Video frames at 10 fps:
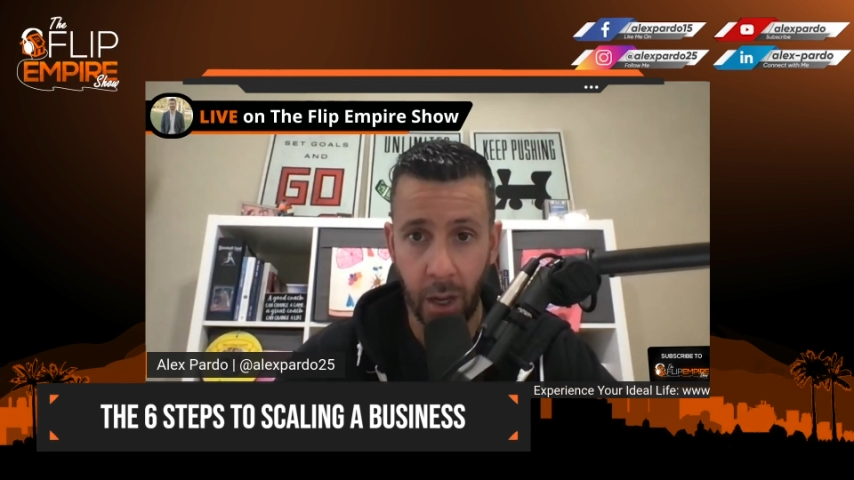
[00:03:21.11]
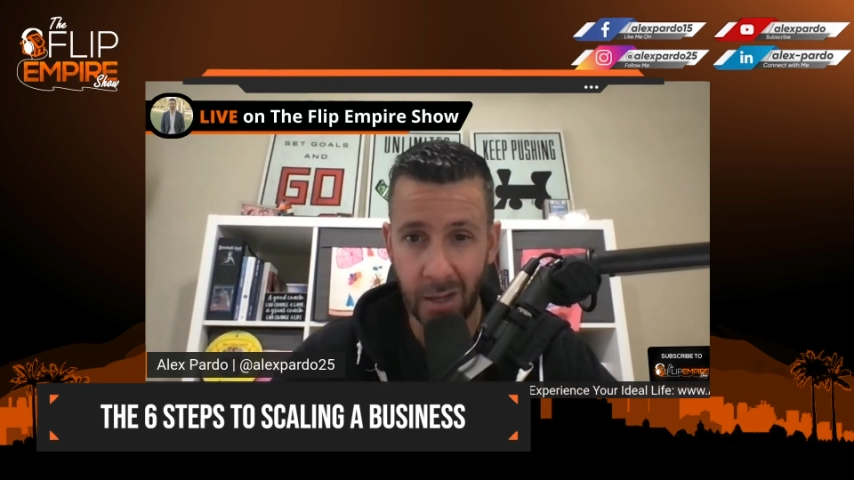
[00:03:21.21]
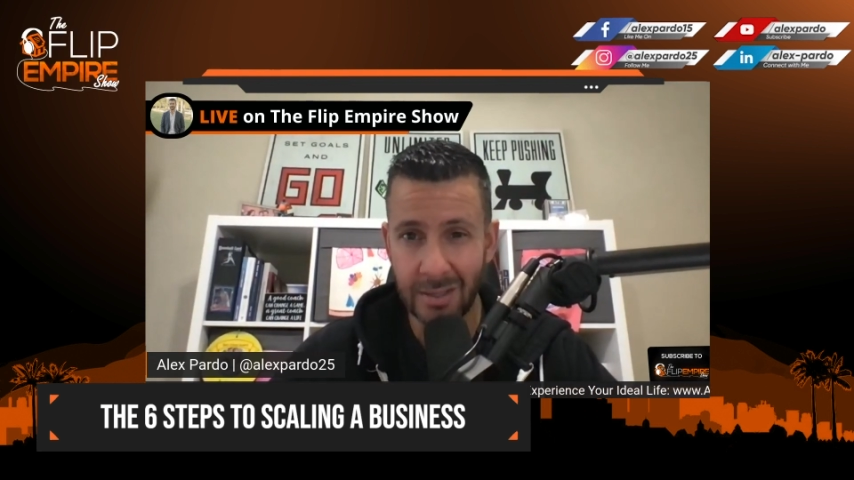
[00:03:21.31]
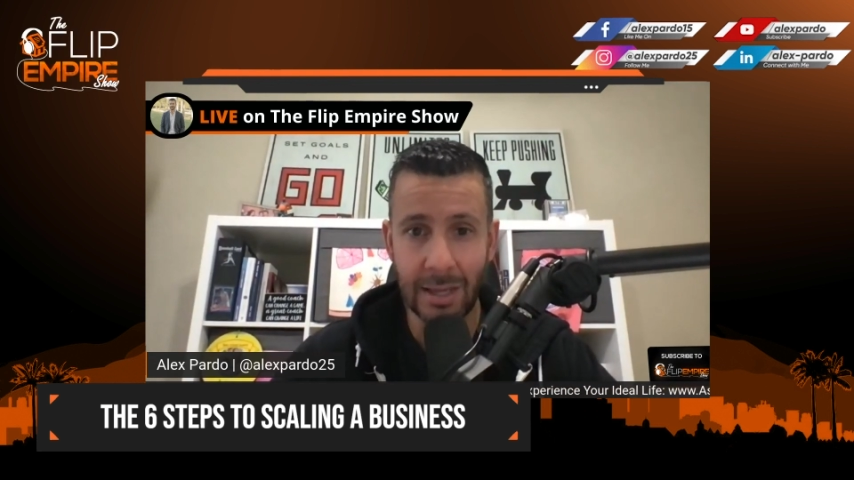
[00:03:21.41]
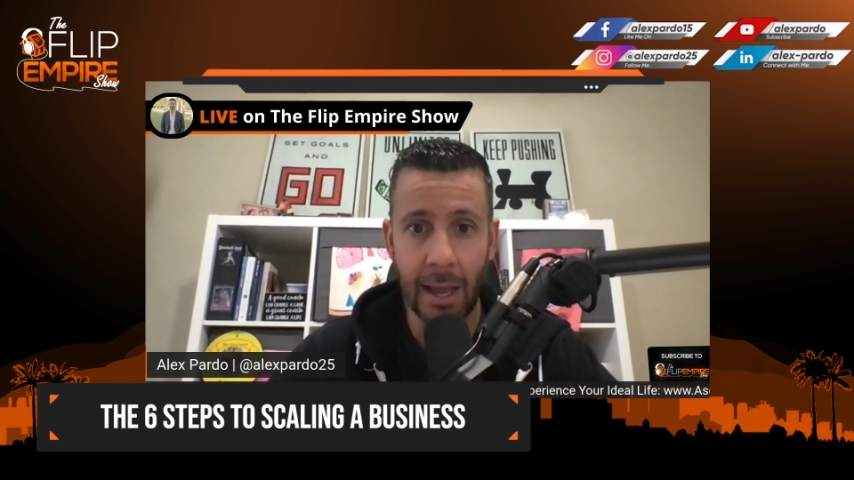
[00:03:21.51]

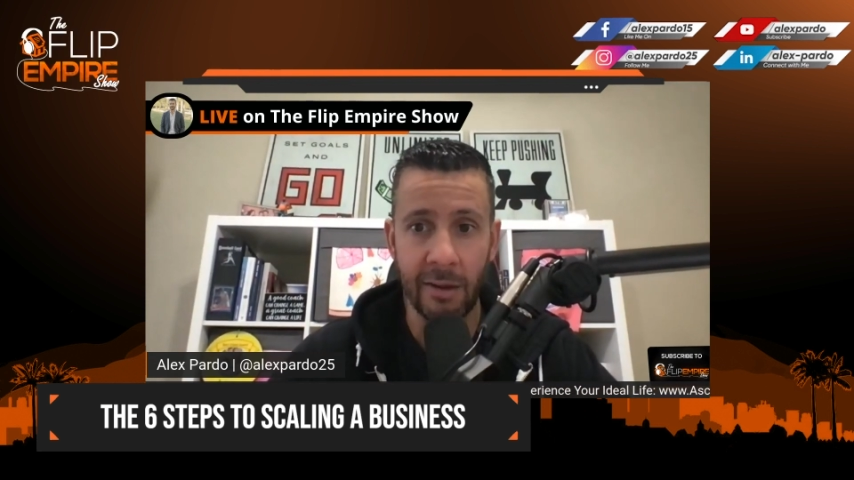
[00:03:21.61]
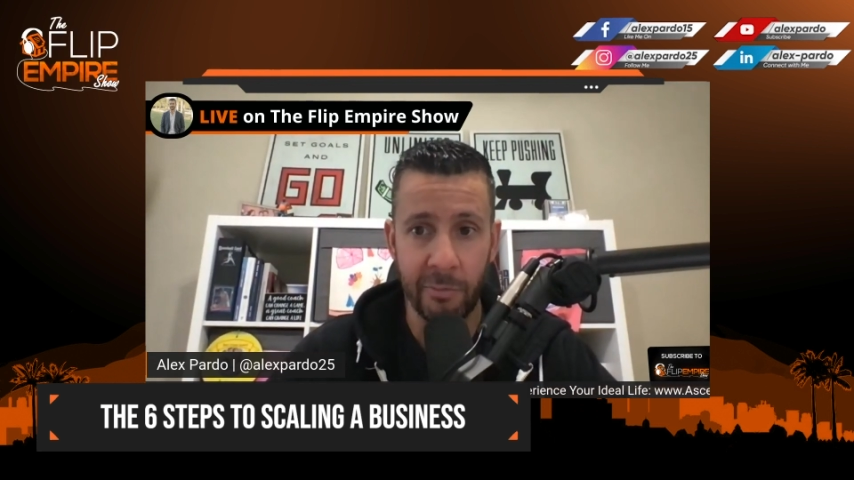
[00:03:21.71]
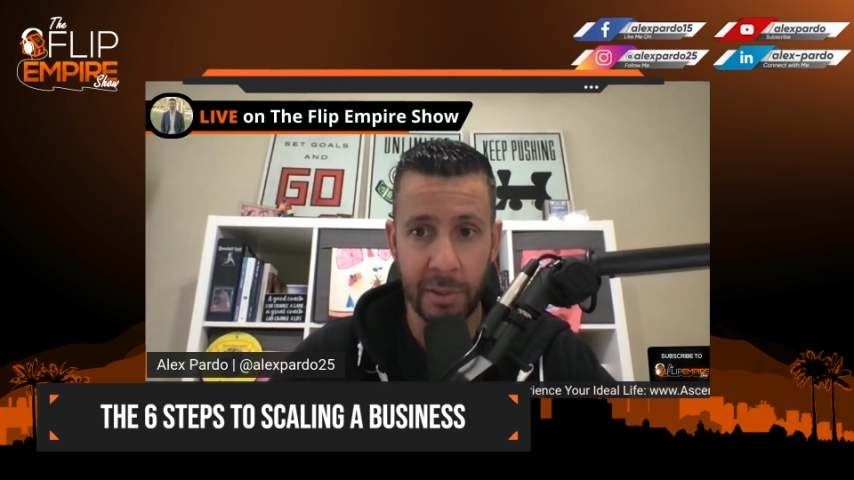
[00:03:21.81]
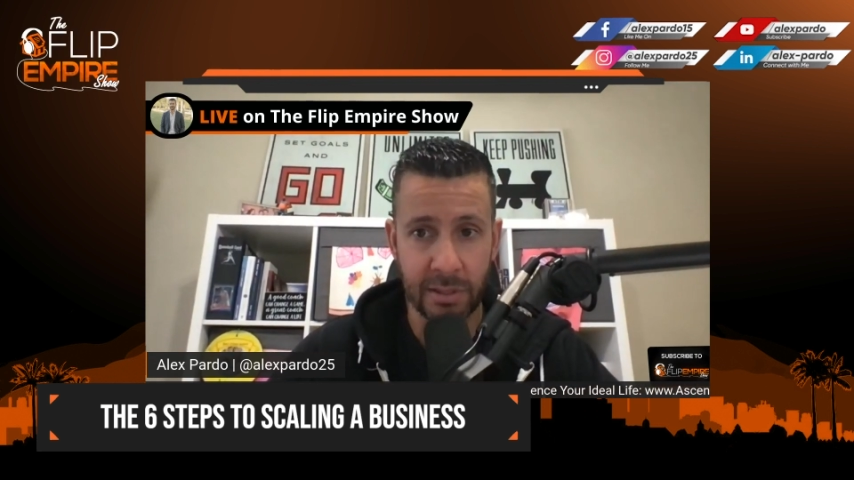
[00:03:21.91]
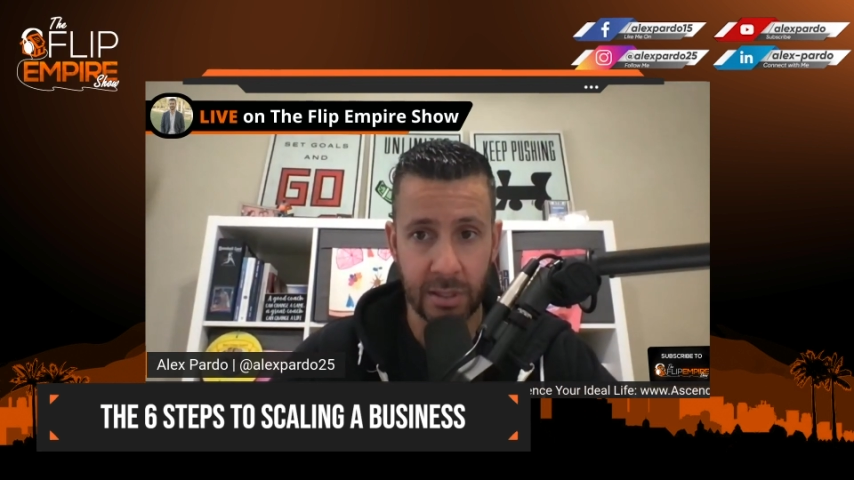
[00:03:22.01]
us out
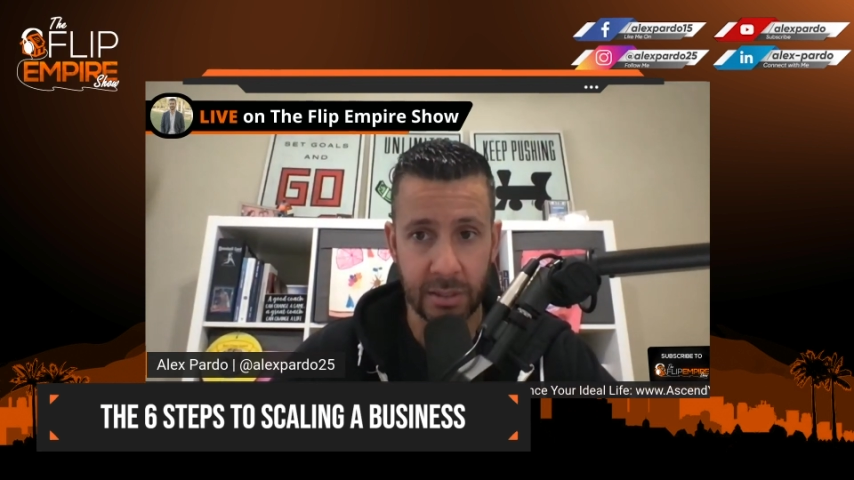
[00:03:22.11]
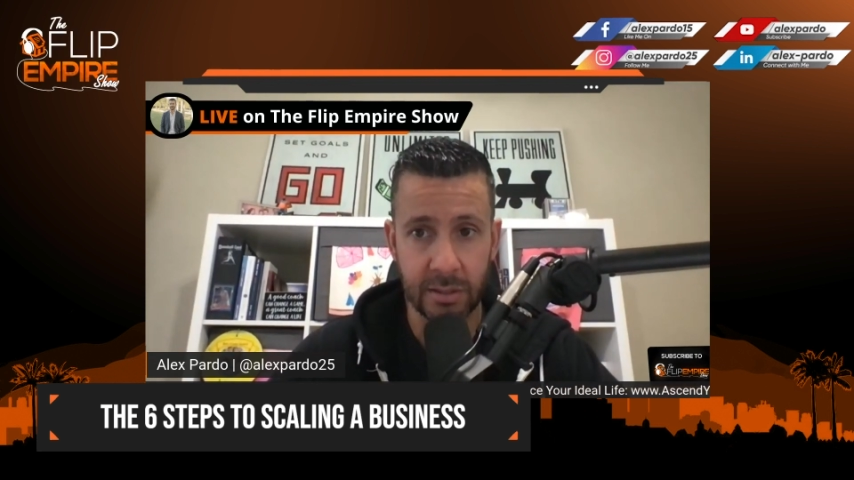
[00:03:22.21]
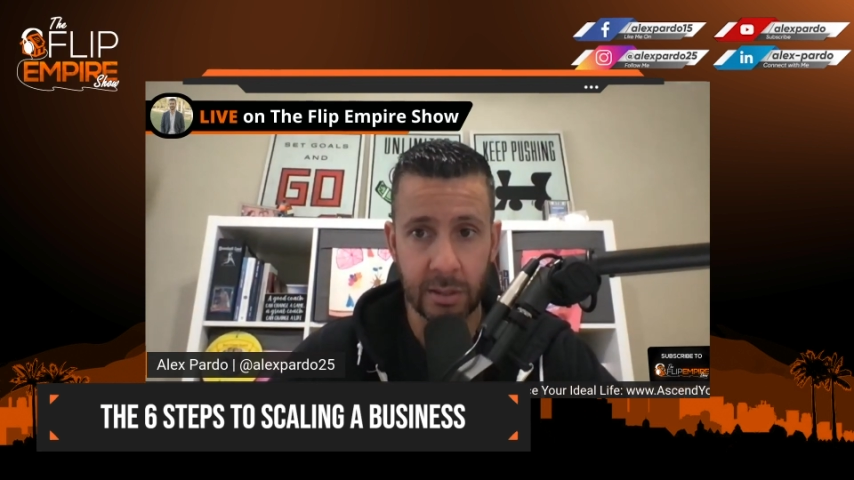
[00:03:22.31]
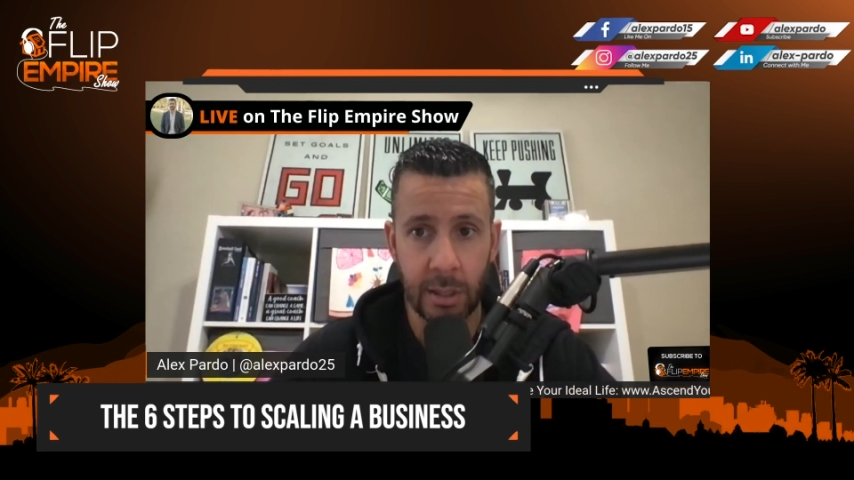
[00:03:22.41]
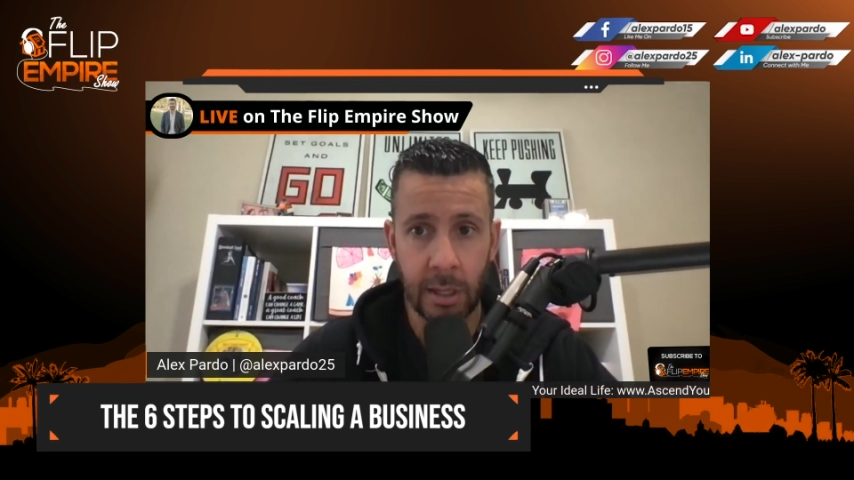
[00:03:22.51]
of
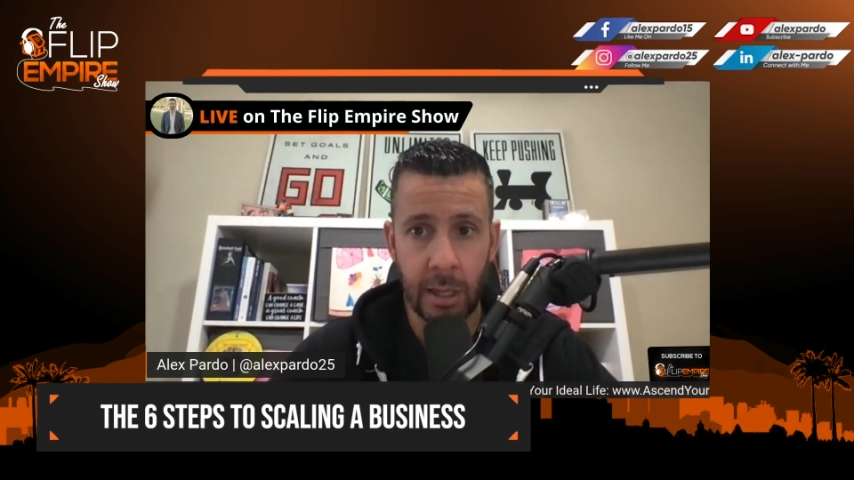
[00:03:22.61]
business,